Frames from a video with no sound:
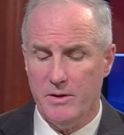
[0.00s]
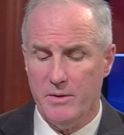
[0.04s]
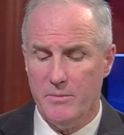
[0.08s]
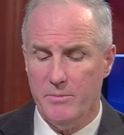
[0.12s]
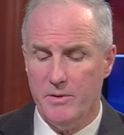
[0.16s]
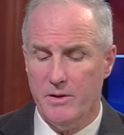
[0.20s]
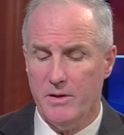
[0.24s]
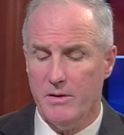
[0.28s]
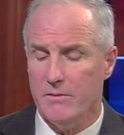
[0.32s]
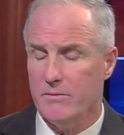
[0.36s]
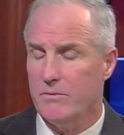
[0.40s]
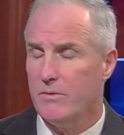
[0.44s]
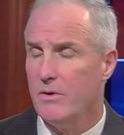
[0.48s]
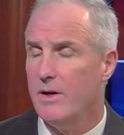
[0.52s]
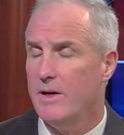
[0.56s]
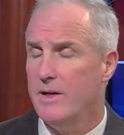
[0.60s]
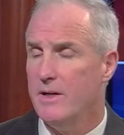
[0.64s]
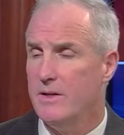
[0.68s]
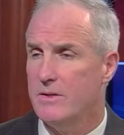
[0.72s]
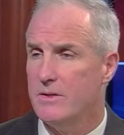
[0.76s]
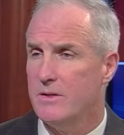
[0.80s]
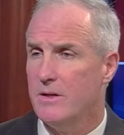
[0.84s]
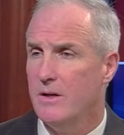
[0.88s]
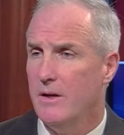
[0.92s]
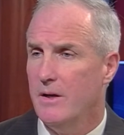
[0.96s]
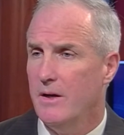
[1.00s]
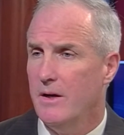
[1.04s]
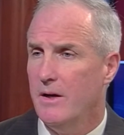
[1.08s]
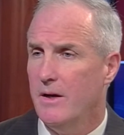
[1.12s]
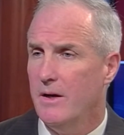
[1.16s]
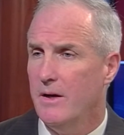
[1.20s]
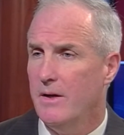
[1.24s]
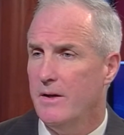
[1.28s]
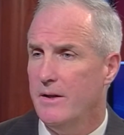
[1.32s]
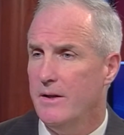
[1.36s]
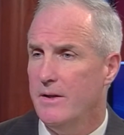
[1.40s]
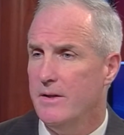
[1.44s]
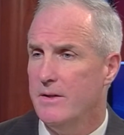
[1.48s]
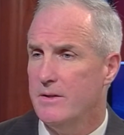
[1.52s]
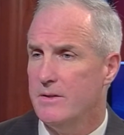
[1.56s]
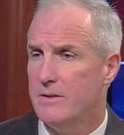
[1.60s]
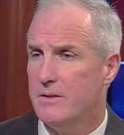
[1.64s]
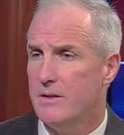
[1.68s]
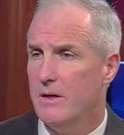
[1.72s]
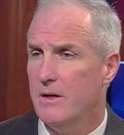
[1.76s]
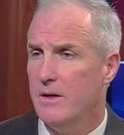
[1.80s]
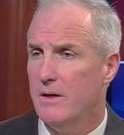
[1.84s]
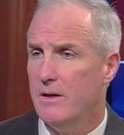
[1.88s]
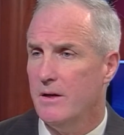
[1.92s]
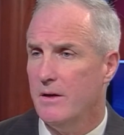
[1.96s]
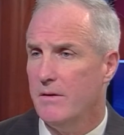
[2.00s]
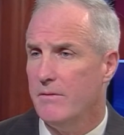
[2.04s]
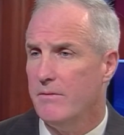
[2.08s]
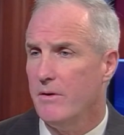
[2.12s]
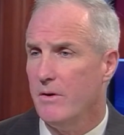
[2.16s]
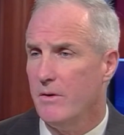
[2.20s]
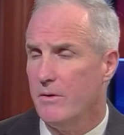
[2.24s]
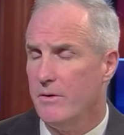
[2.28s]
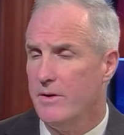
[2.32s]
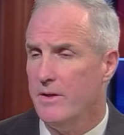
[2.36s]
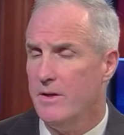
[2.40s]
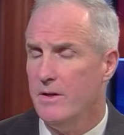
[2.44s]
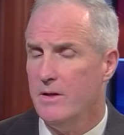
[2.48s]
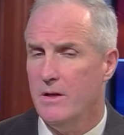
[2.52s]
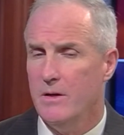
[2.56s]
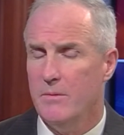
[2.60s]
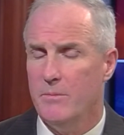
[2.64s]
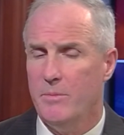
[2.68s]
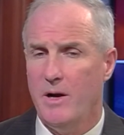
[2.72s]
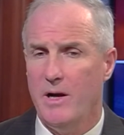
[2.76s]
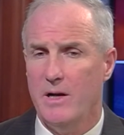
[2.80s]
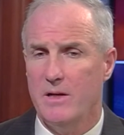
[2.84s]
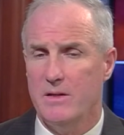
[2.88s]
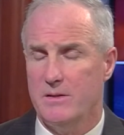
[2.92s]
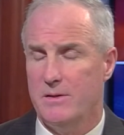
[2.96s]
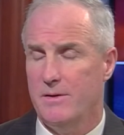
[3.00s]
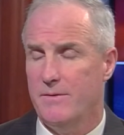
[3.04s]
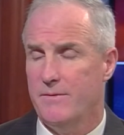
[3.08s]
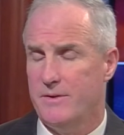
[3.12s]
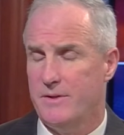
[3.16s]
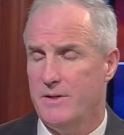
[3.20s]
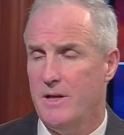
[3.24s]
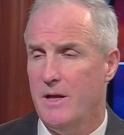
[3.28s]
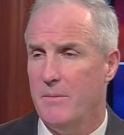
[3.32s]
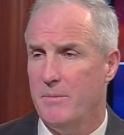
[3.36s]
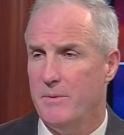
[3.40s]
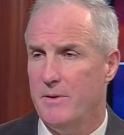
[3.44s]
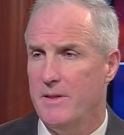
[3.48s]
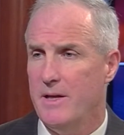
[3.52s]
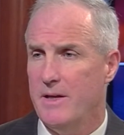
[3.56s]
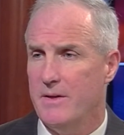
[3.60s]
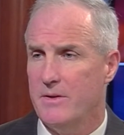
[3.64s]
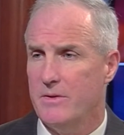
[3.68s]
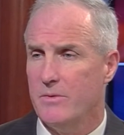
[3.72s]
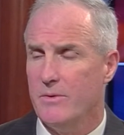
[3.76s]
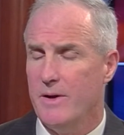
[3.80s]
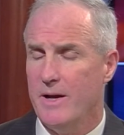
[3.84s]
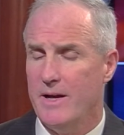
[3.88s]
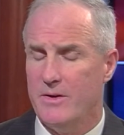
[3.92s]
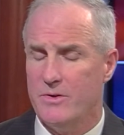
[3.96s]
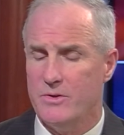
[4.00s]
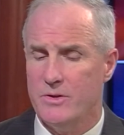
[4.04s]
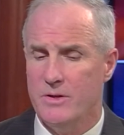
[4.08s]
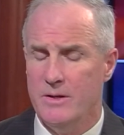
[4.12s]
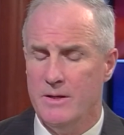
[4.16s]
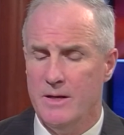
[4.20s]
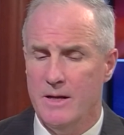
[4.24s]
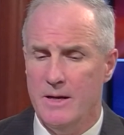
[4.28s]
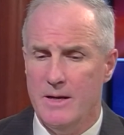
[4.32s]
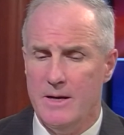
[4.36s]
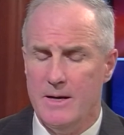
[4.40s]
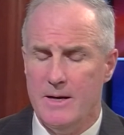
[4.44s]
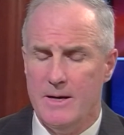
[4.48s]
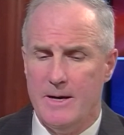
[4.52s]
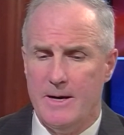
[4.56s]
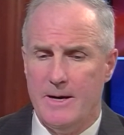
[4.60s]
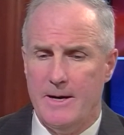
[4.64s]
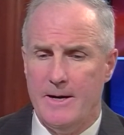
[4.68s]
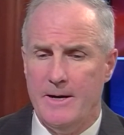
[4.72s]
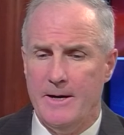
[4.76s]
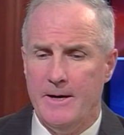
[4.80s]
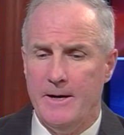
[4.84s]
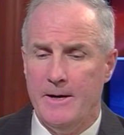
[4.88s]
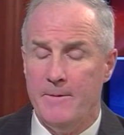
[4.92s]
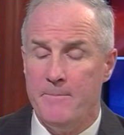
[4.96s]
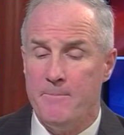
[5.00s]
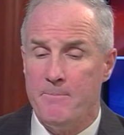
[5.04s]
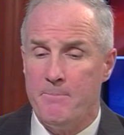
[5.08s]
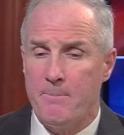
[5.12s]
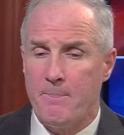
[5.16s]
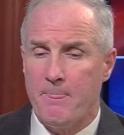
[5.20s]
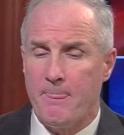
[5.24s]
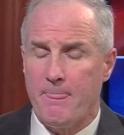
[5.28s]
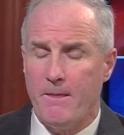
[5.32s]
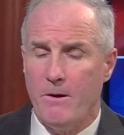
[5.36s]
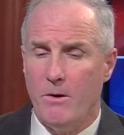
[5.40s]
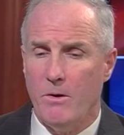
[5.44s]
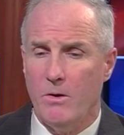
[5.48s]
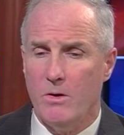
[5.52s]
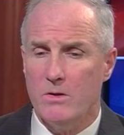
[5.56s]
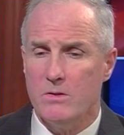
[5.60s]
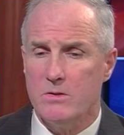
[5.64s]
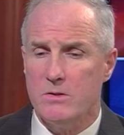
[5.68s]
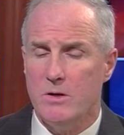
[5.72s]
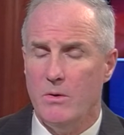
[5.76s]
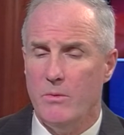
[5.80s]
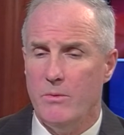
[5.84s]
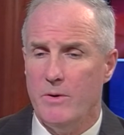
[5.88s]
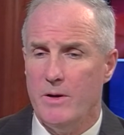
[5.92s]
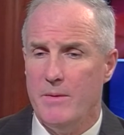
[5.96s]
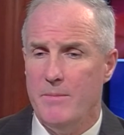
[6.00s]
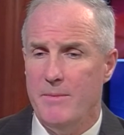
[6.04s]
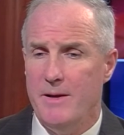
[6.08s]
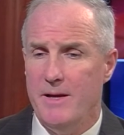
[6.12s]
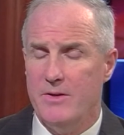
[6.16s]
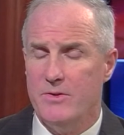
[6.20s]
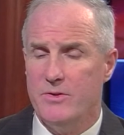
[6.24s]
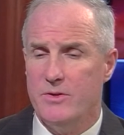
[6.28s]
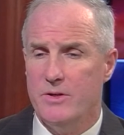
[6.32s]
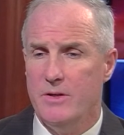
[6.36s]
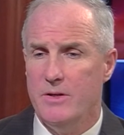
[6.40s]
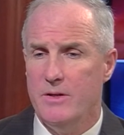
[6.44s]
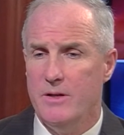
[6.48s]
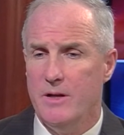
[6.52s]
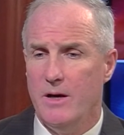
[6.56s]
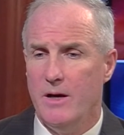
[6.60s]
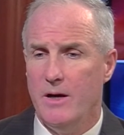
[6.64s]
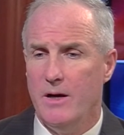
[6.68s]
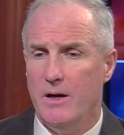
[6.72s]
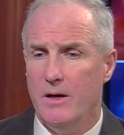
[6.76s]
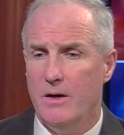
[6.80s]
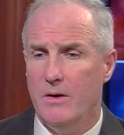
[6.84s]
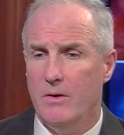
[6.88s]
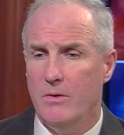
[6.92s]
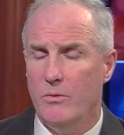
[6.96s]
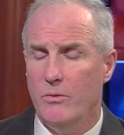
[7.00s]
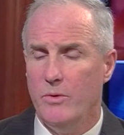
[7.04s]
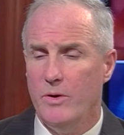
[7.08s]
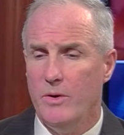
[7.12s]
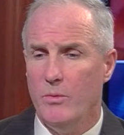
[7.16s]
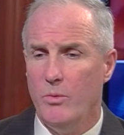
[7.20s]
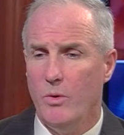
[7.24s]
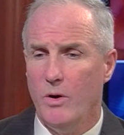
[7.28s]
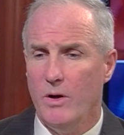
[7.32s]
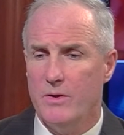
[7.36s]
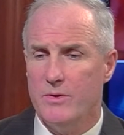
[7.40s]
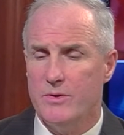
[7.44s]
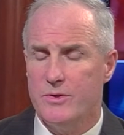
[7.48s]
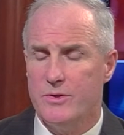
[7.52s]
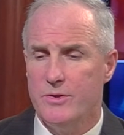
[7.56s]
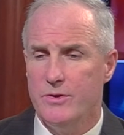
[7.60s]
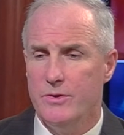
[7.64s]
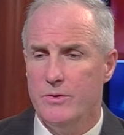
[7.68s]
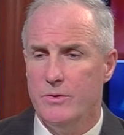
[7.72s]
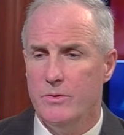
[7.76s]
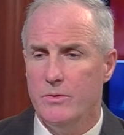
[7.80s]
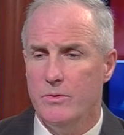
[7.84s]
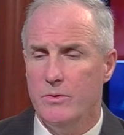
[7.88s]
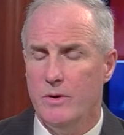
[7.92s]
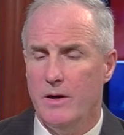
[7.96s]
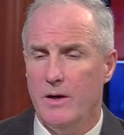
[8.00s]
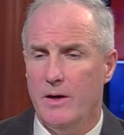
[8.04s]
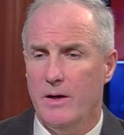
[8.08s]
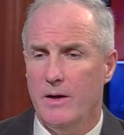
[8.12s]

Bill of Rights is a very positive step in that direction. Also, I want to mention we want to